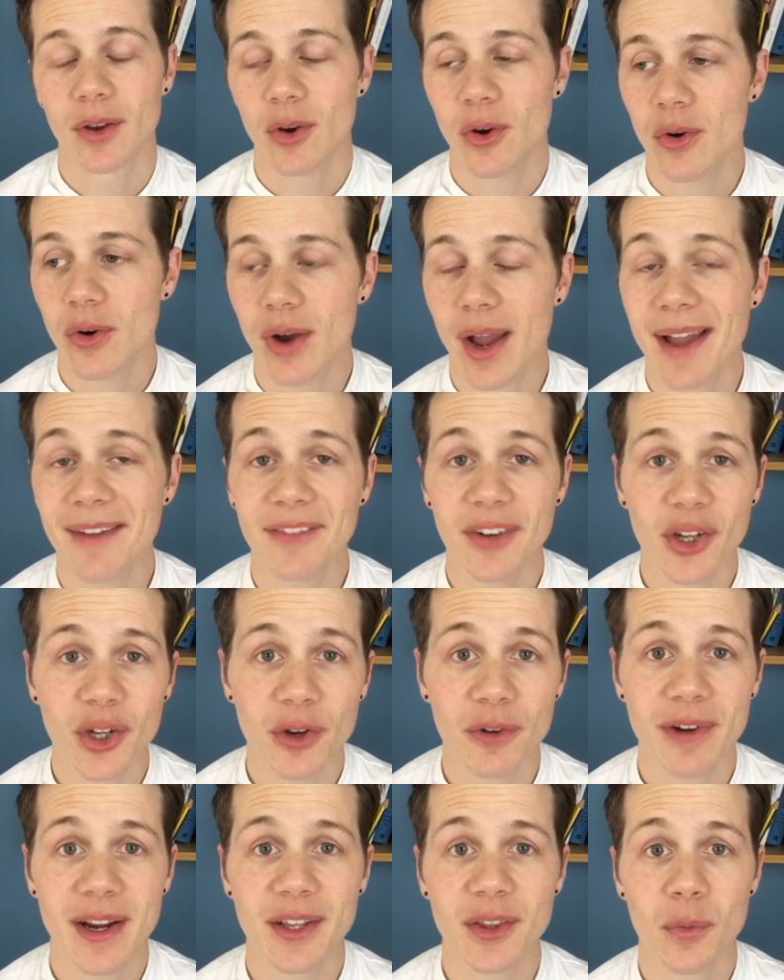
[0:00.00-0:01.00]
Or have a
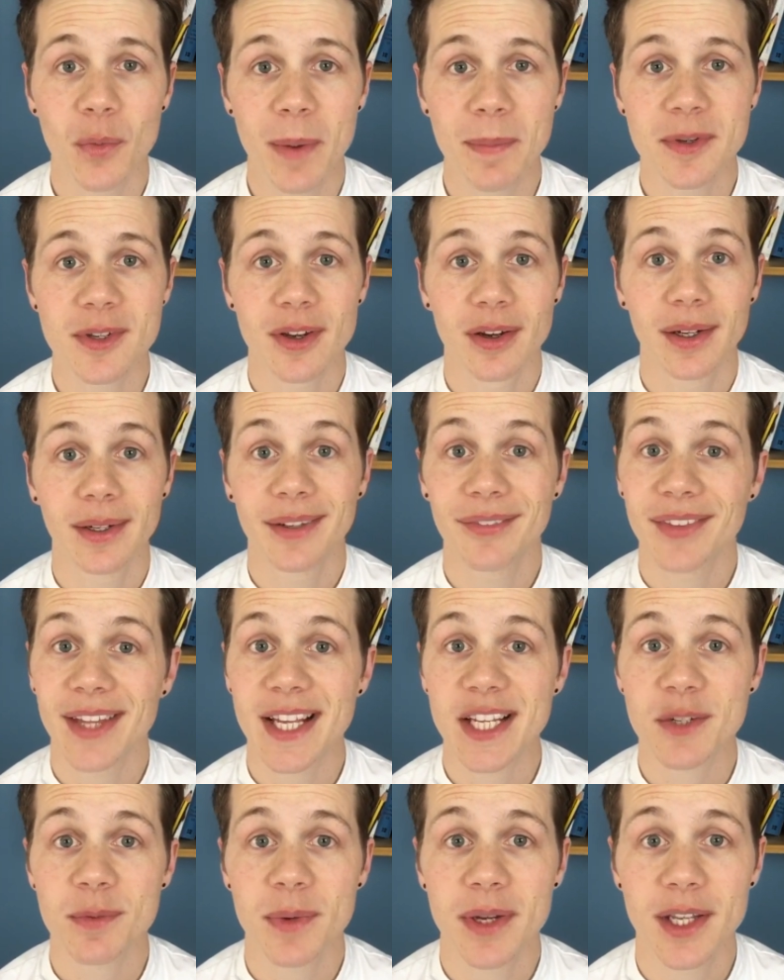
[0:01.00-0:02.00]
look around the website if
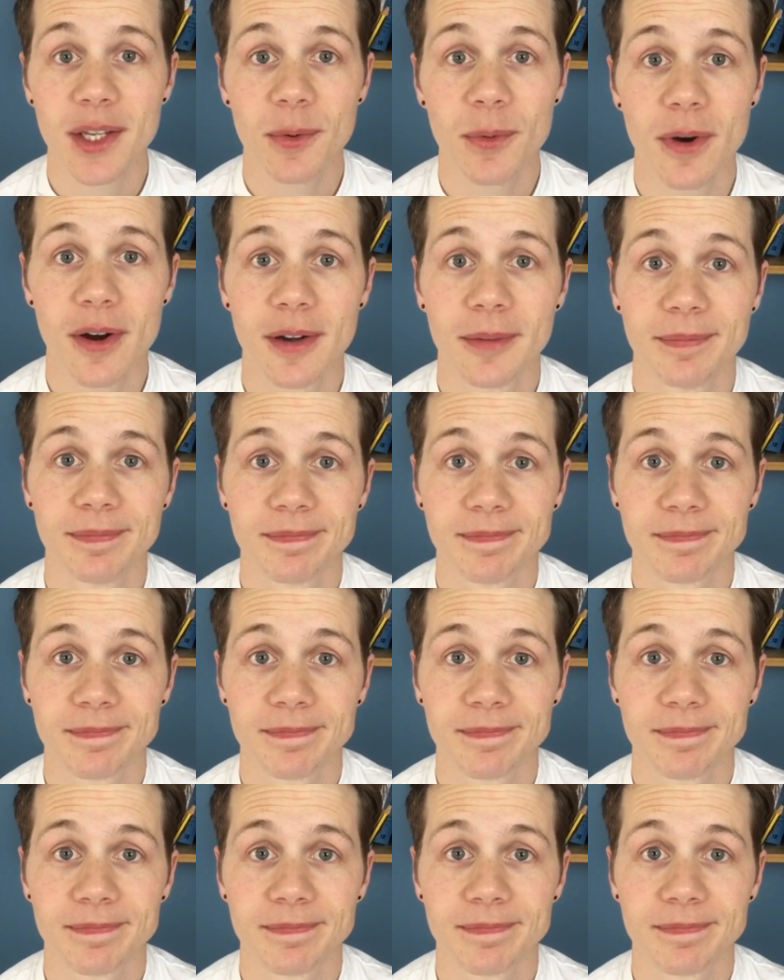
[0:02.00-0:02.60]
that's where you are.